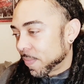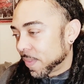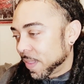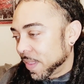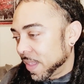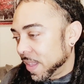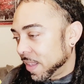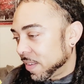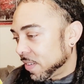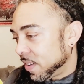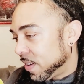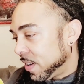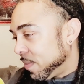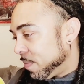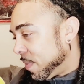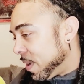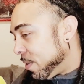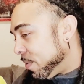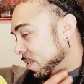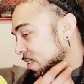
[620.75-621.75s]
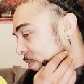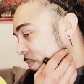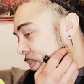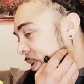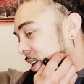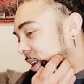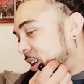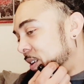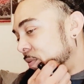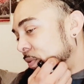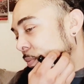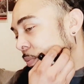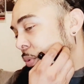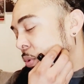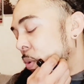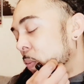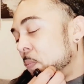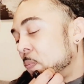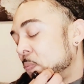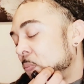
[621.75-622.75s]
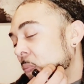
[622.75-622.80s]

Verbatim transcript: Yeah, he's earning my respect even more.